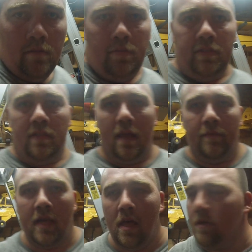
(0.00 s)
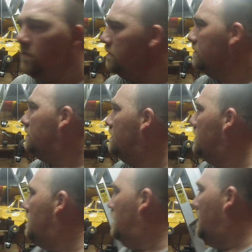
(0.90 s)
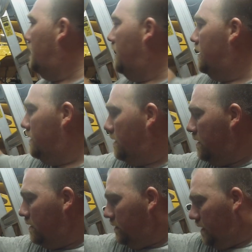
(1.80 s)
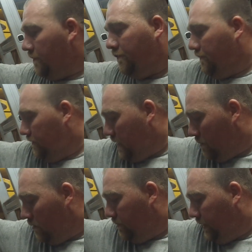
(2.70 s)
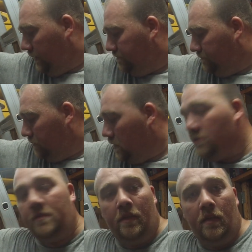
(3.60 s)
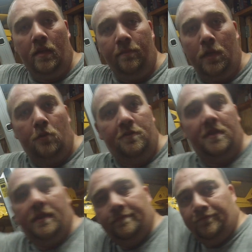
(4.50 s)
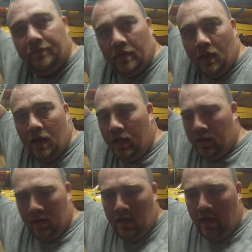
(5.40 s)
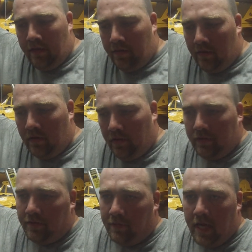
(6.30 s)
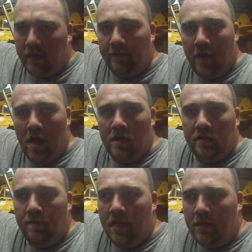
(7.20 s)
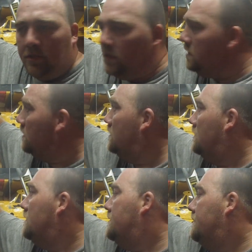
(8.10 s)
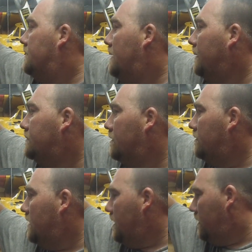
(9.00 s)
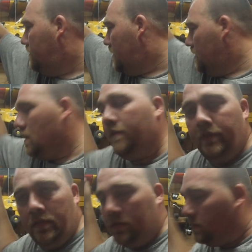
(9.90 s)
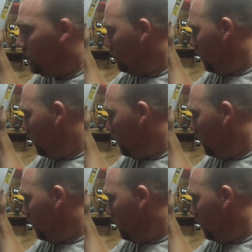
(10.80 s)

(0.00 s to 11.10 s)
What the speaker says: please let me know. And if I'm going to be using it and abusing it. And other than the little subjective cons I mentioned, that's the only thing I can think of. It looks to be